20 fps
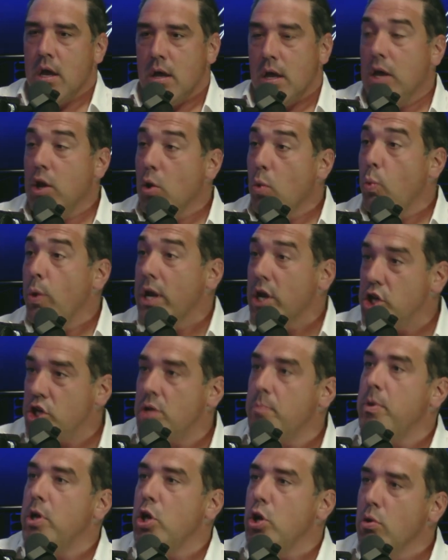You know, we
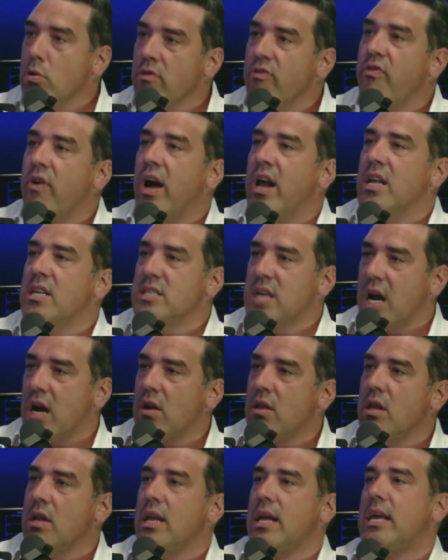should be unified as
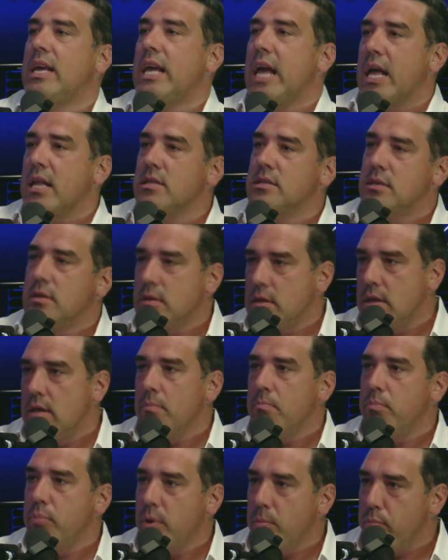Ireland against the
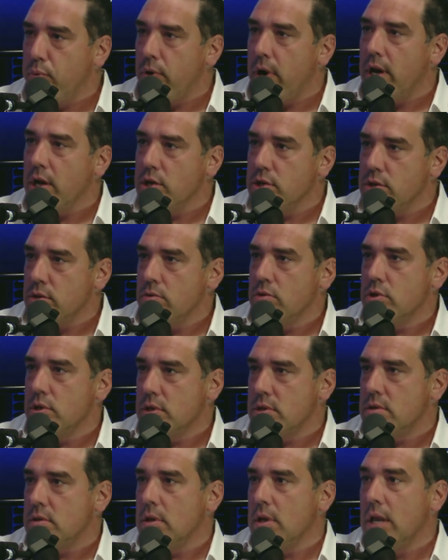British who
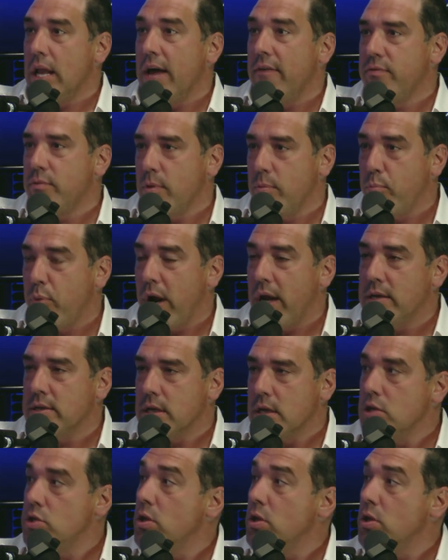just left with Brexit.